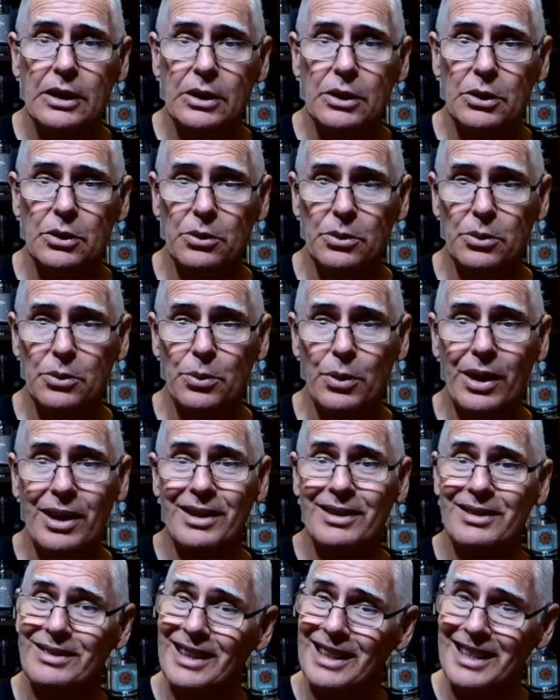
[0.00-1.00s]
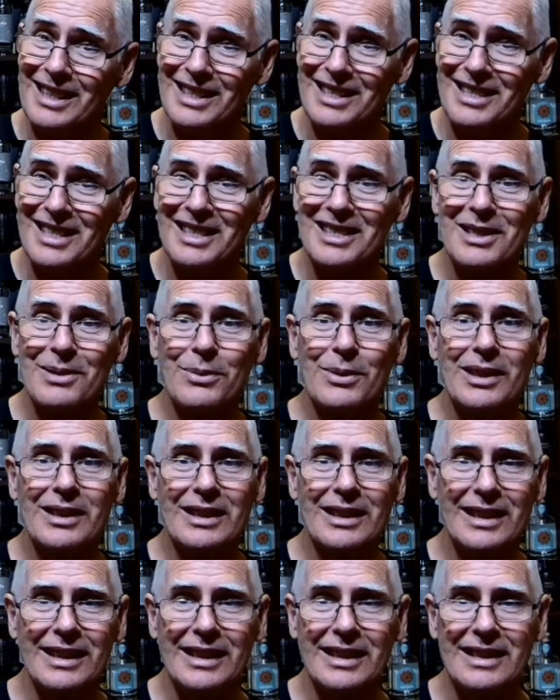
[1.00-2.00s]
who then insists that one
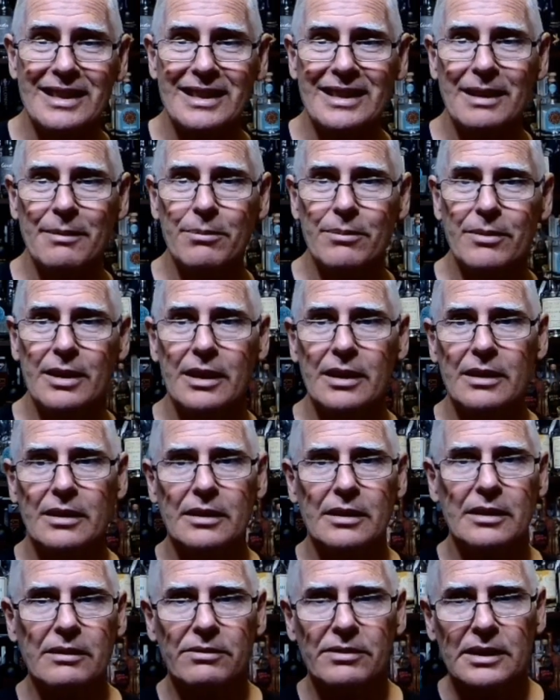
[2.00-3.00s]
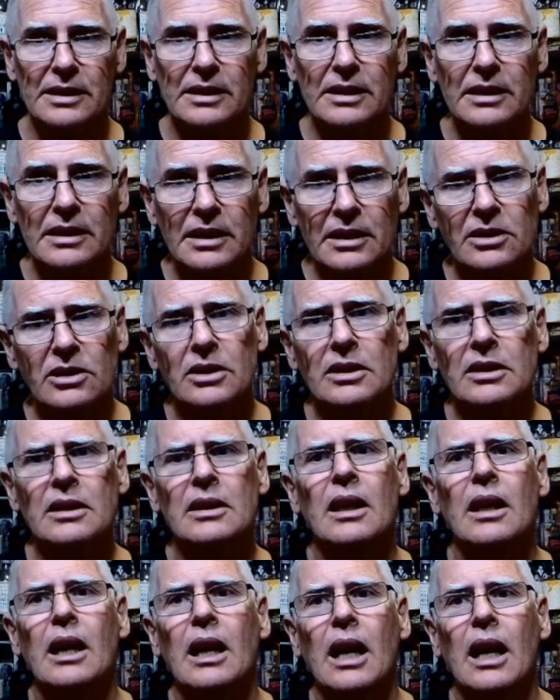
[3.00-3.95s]
cleans up the entire fucking kitchen.